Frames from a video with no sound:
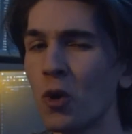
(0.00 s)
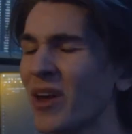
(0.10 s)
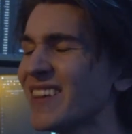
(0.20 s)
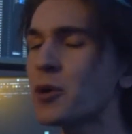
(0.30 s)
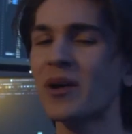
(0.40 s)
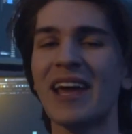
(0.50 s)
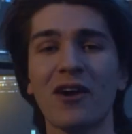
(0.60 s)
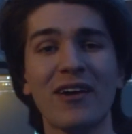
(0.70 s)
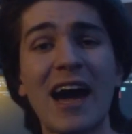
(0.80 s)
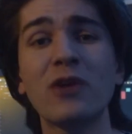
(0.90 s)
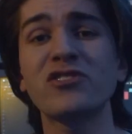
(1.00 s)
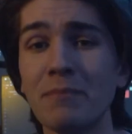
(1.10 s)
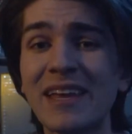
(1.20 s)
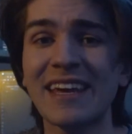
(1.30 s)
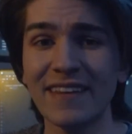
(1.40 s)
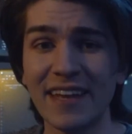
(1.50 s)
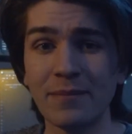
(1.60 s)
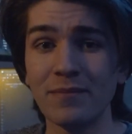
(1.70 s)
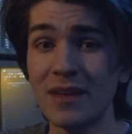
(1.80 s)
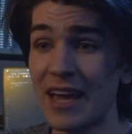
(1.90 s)
we liquidate our accounts immediately.
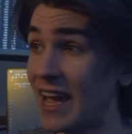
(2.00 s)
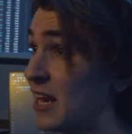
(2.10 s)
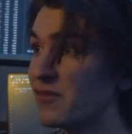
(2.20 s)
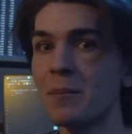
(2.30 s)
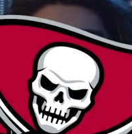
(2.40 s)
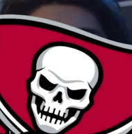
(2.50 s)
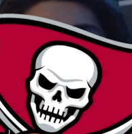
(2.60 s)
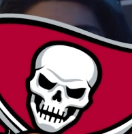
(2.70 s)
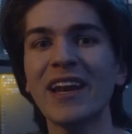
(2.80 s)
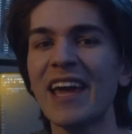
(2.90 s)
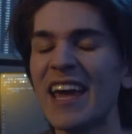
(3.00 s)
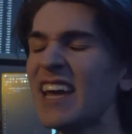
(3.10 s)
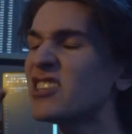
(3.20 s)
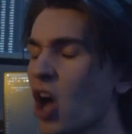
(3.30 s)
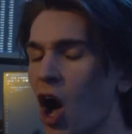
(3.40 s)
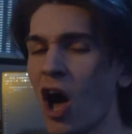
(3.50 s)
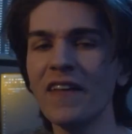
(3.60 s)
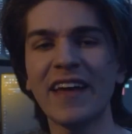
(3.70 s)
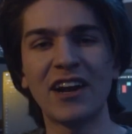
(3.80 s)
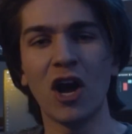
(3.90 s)
And if the Bucks win, it's all
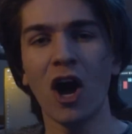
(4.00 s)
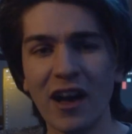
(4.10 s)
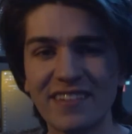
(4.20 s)
in on